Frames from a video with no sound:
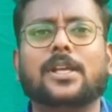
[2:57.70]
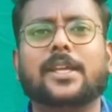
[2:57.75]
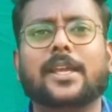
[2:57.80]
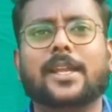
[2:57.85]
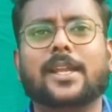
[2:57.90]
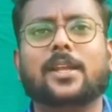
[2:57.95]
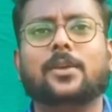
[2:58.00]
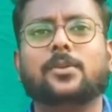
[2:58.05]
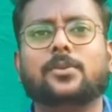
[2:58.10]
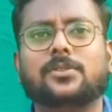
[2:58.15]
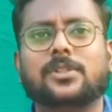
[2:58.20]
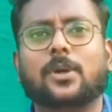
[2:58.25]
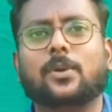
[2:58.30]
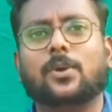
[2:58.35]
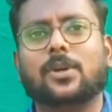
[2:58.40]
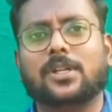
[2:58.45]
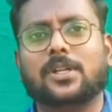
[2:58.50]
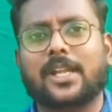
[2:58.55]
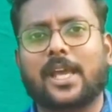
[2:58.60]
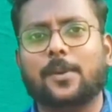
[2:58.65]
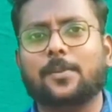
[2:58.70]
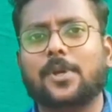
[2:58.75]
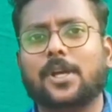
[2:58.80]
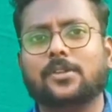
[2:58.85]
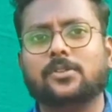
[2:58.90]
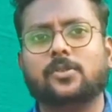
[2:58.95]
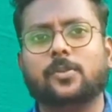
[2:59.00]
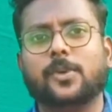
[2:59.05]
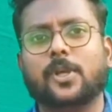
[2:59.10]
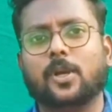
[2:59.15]
is the time
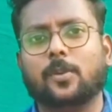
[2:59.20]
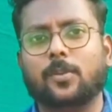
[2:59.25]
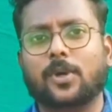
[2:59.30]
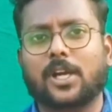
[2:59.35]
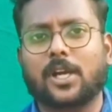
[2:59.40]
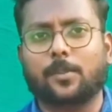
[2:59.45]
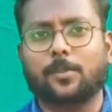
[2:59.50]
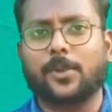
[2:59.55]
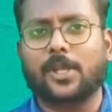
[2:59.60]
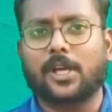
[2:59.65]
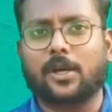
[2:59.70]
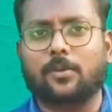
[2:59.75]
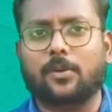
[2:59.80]
consuming. You can pay